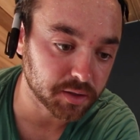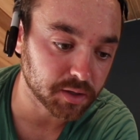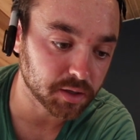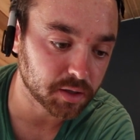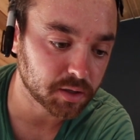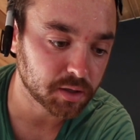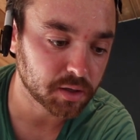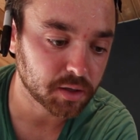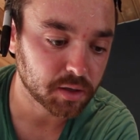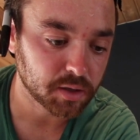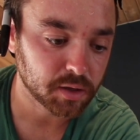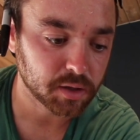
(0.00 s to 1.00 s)
the
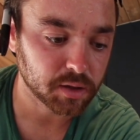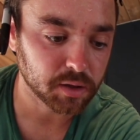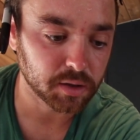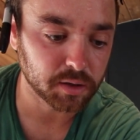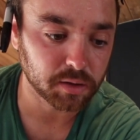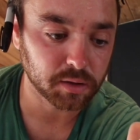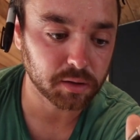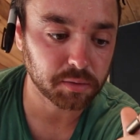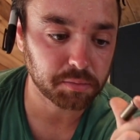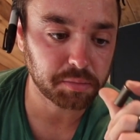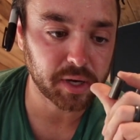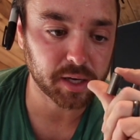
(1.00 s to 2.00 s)
little
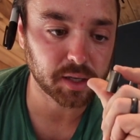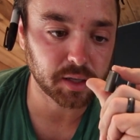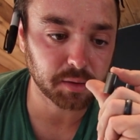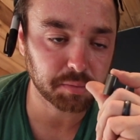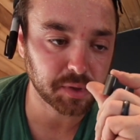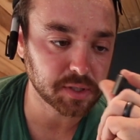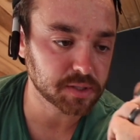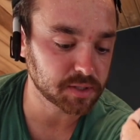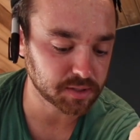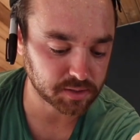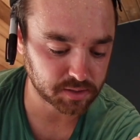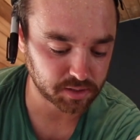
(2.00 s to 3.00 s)
backing
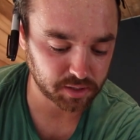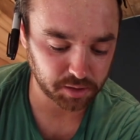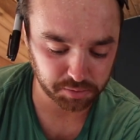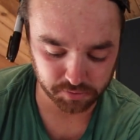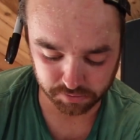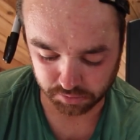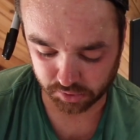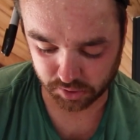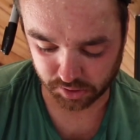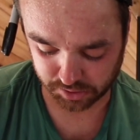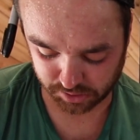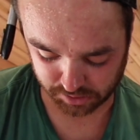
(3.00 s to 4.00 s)
pieces to keep you from
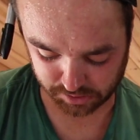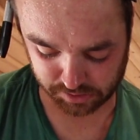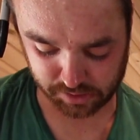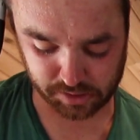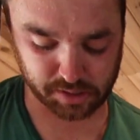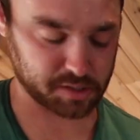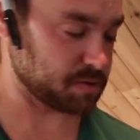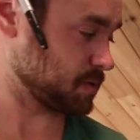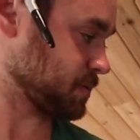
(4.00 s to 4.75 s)
crushing this thing down.